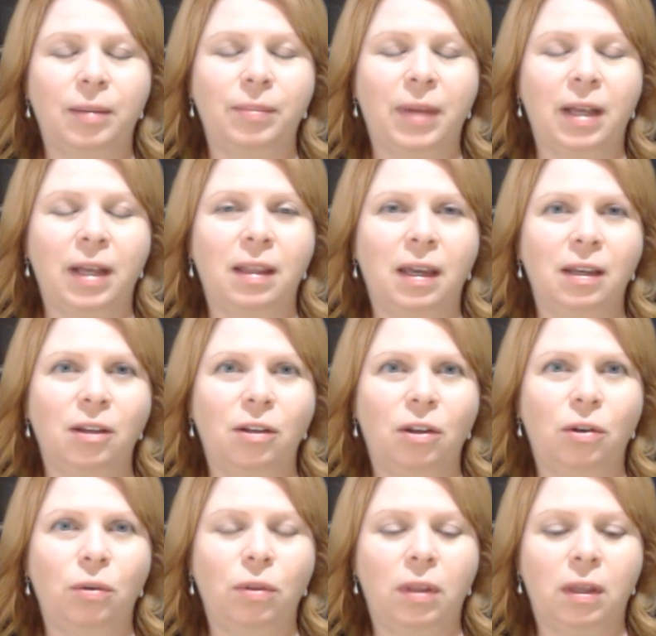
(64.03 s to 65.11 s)
I'll let you
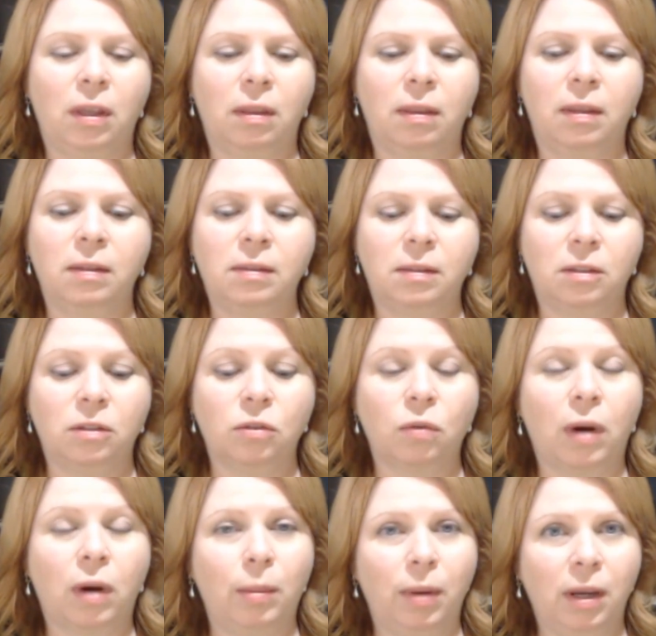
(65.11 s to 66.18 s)
know that this
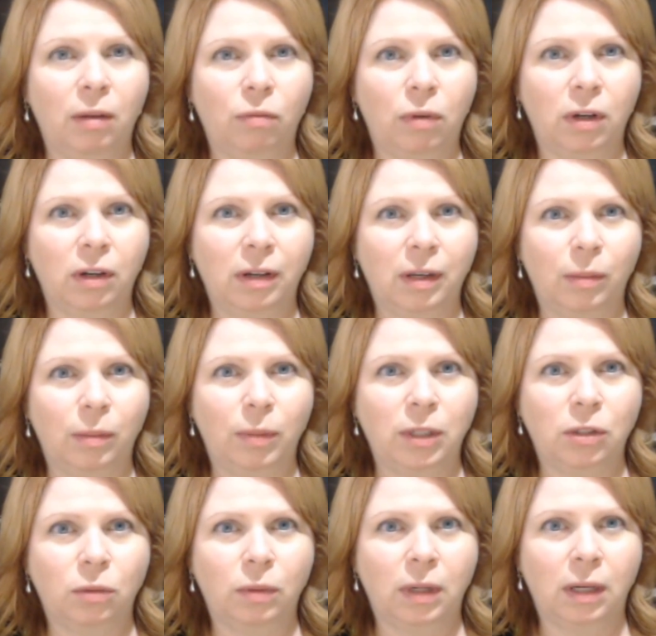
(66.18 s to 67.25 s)
describing of what you're going to be
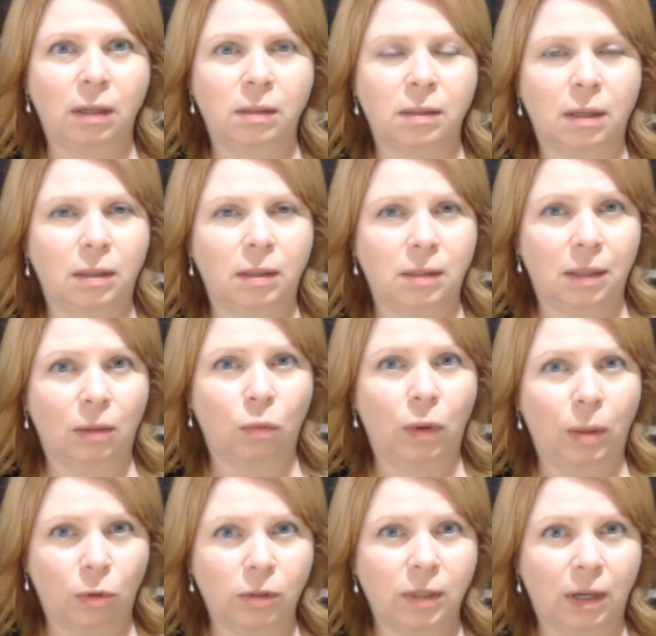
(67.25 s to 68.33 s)
doing is going to sound
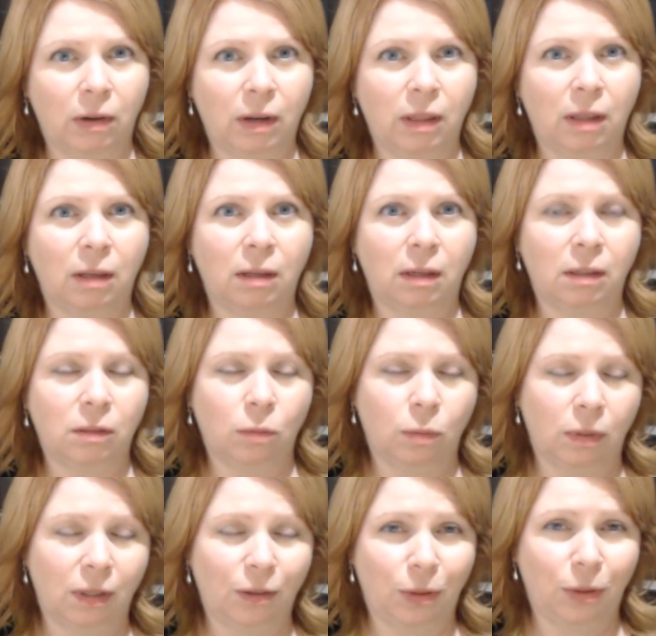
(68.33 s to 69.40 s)
way more scary than it's
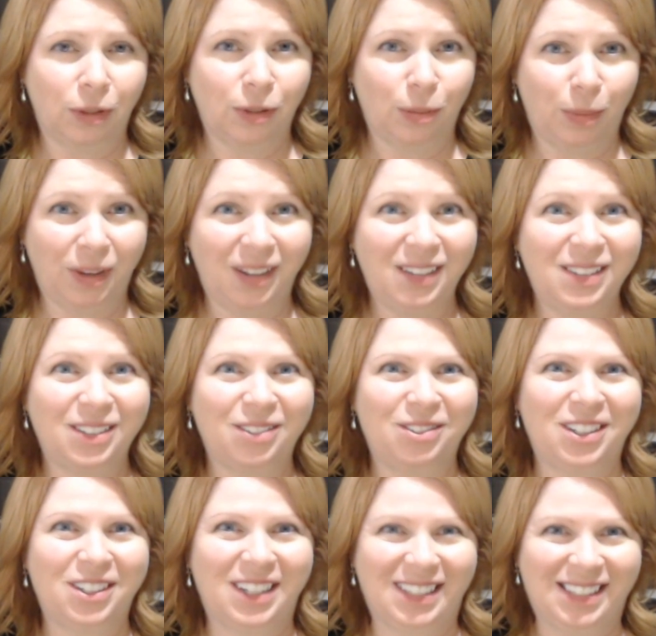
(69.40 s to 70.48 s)
really going to be, so
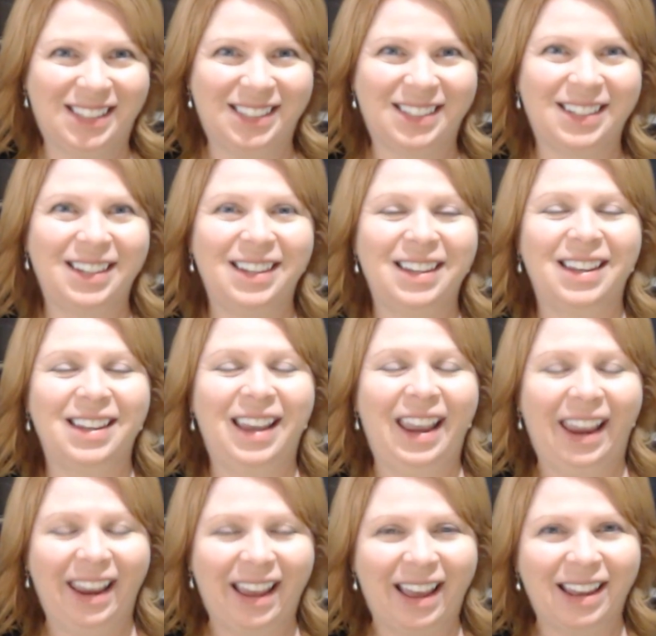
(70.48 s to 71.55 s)
just
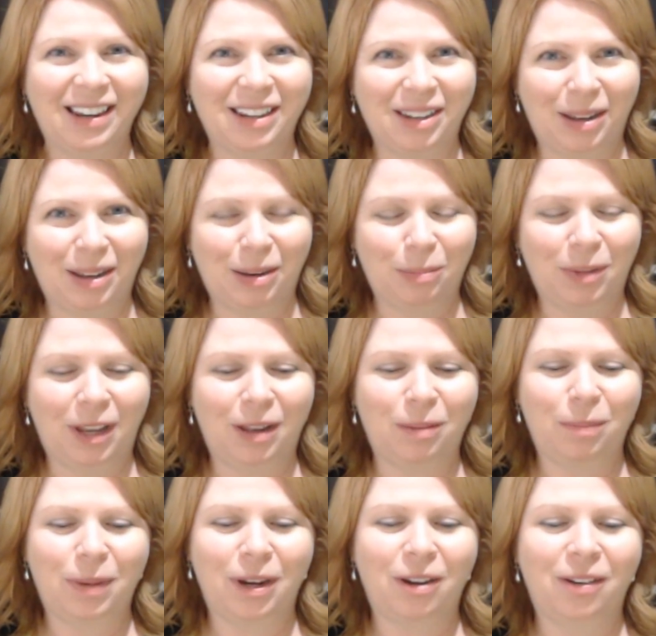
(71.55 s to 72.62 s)
hang on
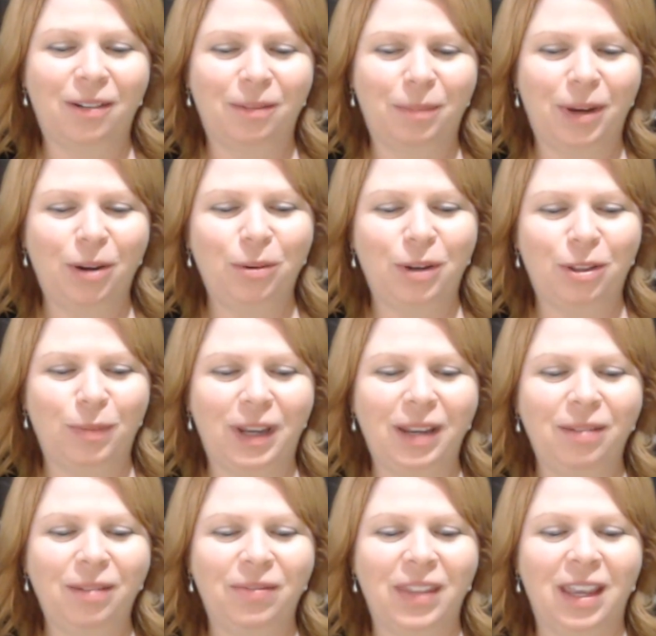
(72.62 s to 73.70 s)
and bear with
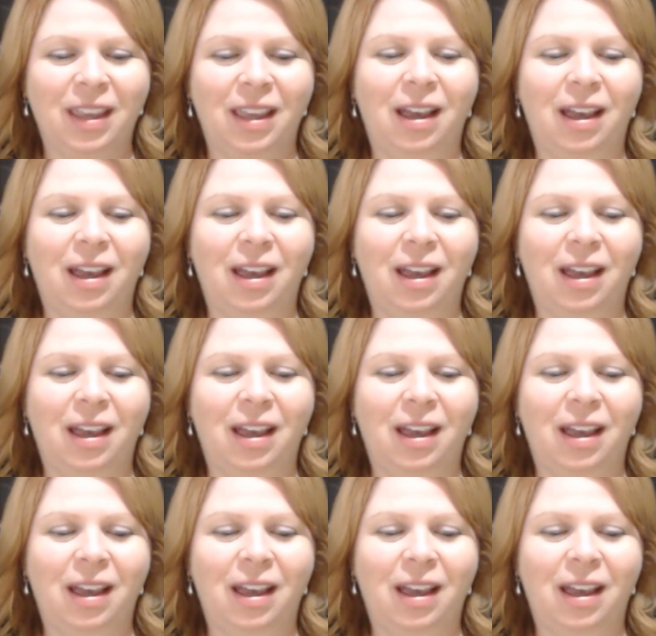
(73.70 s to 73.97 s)
me.